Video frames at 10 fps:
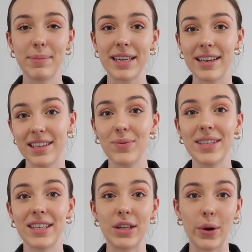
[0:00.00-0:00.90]
Because it
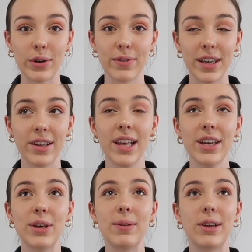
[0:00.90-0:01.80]
was in Yorkville,
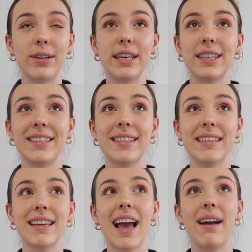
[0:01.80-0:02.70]
you literally could
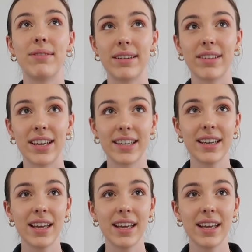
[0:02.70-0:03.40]
see everything.